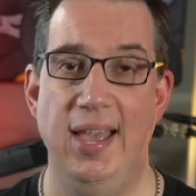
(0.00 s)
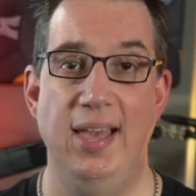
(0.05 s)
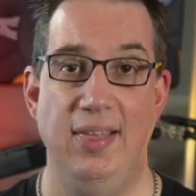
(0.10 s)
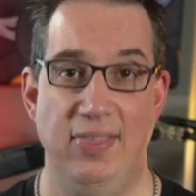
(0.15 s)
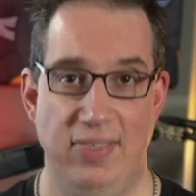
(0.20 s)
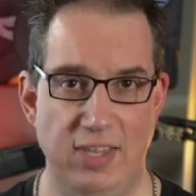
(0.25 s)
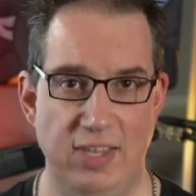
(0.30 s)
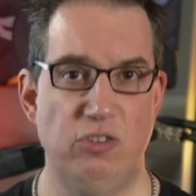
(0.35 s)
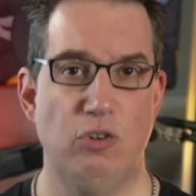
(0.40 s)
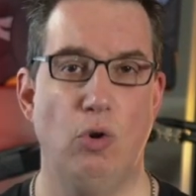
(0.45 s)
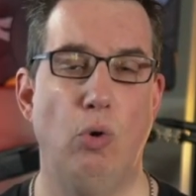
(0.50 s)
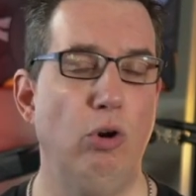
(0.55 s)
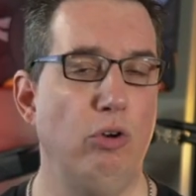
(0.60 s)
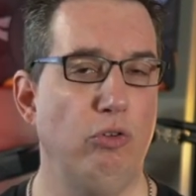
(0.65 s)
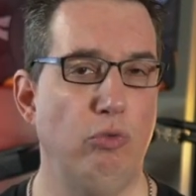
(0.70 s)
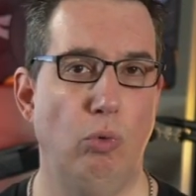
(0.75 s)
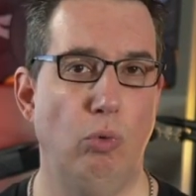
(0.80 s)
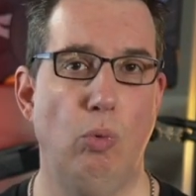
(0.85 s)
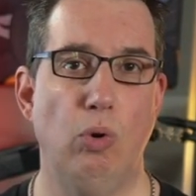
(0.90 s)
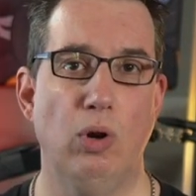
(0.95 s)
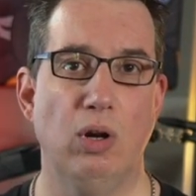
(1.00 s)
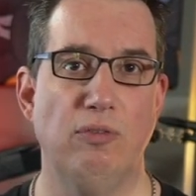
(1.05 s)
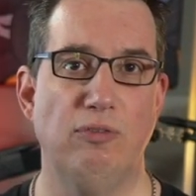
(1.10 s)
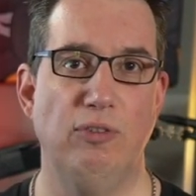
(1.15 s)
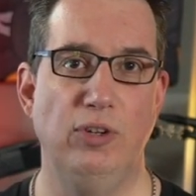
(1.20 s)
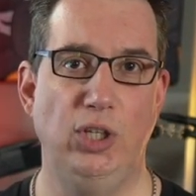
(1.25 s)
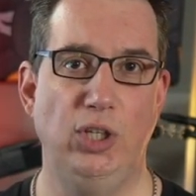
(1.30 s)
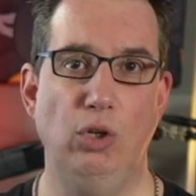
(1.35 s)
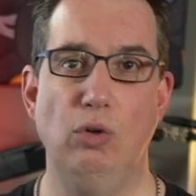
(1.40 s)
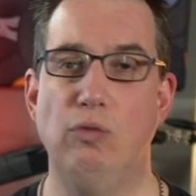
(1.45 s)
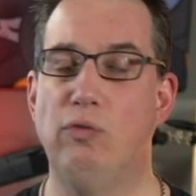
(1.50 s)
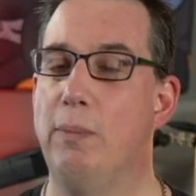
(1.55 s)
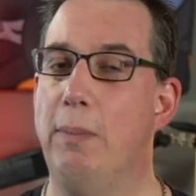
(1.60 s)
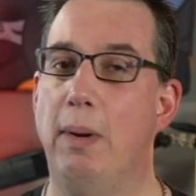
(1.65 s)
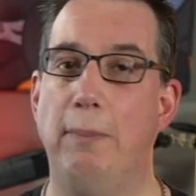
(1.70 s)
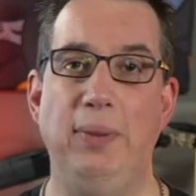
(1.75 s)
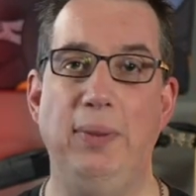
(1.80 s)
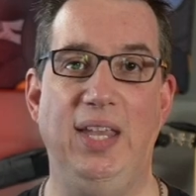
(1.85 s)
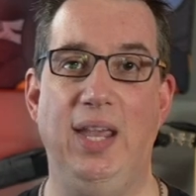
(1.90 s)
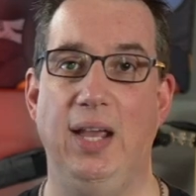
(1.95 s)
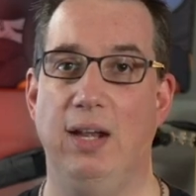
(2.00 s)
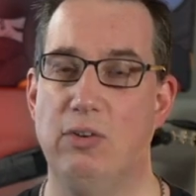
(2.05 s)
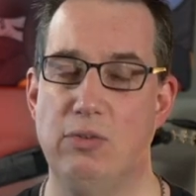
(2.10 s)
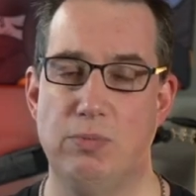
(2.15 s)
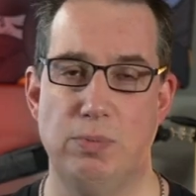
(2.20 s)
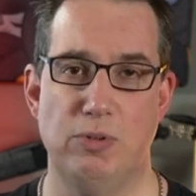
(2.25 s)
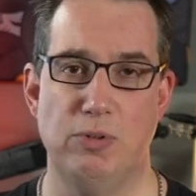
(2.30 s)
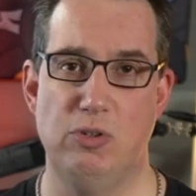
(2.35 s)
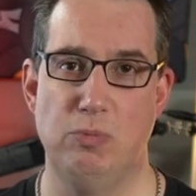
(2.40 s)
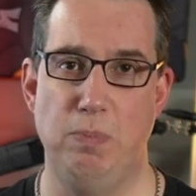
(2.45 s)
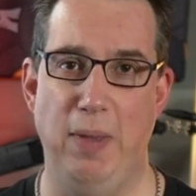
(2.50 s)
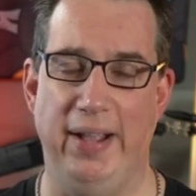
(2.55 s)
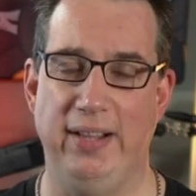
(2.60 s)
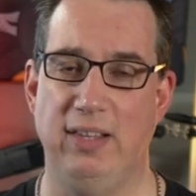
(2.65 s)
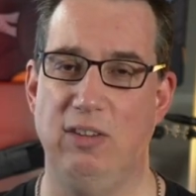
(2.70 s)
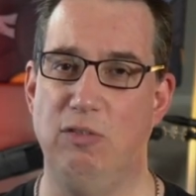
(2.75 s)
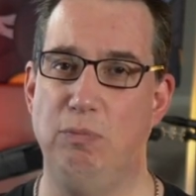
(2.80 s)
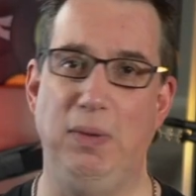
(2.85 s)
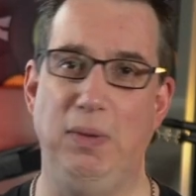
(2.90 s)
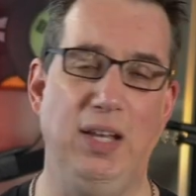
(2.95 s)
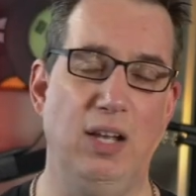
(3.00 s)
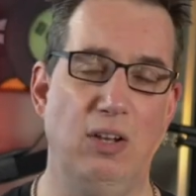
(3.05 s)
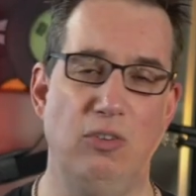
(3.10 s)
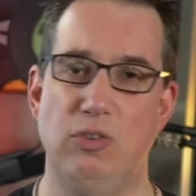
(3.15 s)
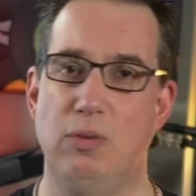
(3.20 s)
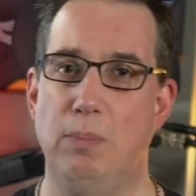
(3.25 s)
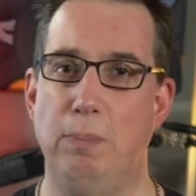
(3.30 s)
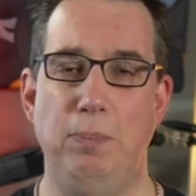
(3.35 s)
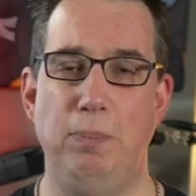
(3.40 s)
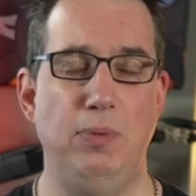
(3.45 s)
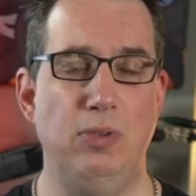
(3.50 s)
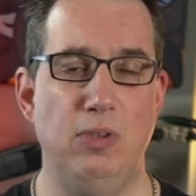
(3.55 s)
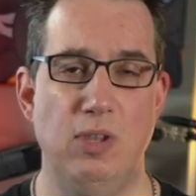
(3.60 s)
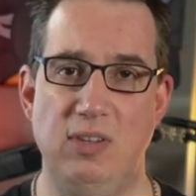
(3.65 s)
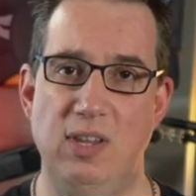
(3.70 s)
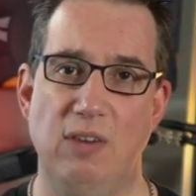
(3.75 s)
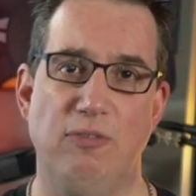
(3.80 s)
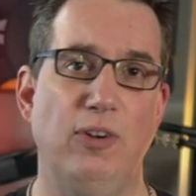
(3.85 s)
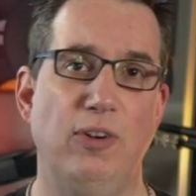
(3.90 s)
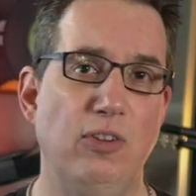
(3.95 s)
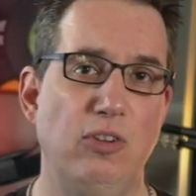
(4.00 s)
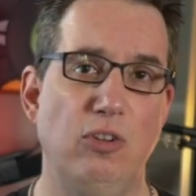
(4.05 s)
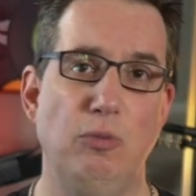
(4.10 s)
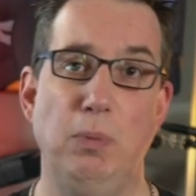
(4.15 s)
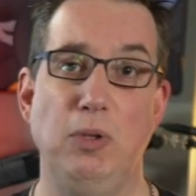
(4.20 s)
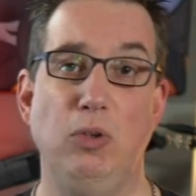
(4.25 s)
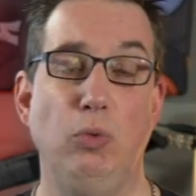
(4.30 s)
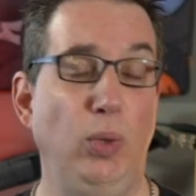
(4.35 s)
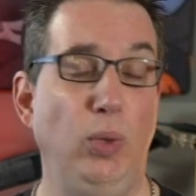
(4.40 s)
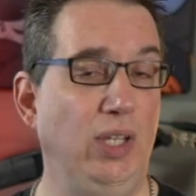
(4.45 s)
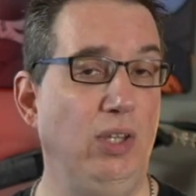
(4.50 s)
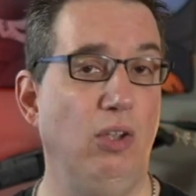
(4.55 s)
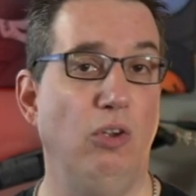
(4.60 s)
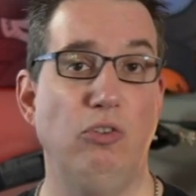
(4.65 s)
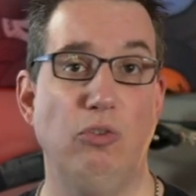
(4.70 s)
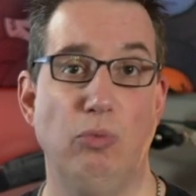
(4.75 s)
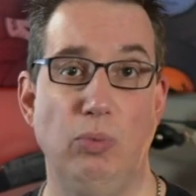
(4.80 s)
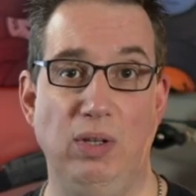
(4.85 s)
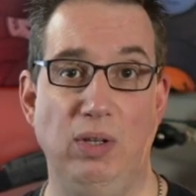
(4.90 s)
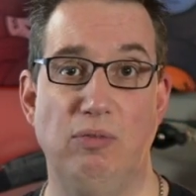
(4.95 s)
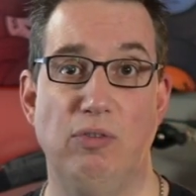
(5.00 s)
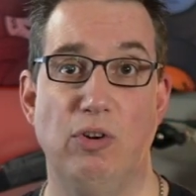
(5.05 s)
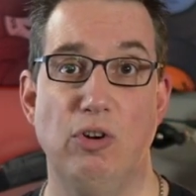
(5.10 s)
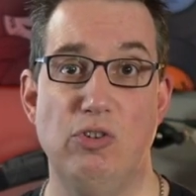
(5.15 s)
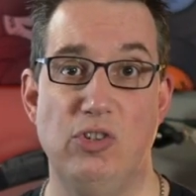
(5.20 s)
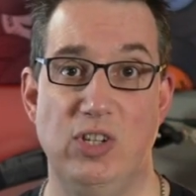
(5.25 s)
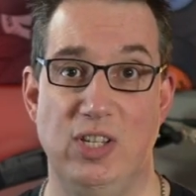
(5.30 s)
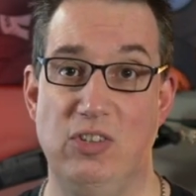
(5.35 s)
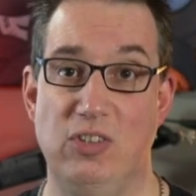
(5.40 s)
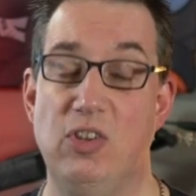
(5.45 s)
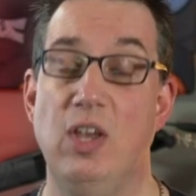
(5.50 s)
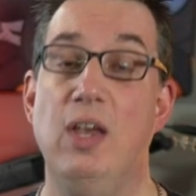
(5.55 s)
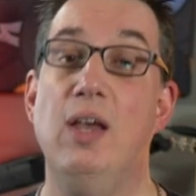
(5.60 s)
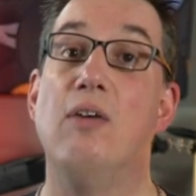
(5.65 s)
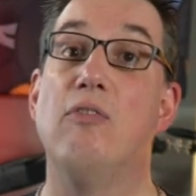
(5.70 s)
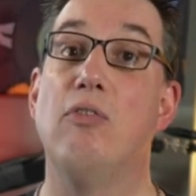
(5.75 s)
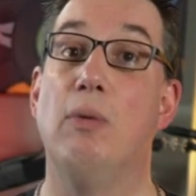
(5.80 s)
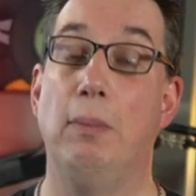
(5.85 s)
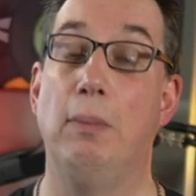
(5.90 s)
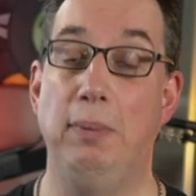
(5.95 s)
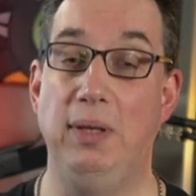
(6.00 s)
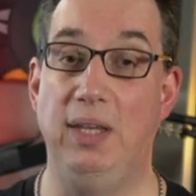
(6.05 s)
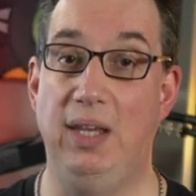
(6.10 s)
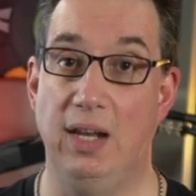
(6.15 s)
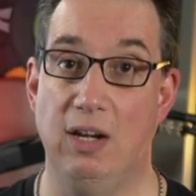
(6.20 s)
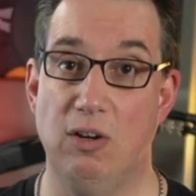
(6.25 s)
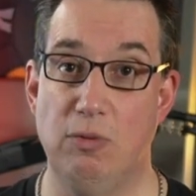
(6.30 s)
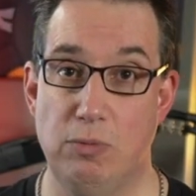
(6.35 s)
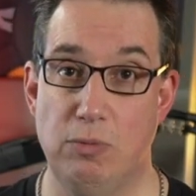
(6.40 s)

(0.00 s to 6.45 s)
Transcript: This course will work for you from a beginner's perspective because the, the differences between those three versions from a beginner's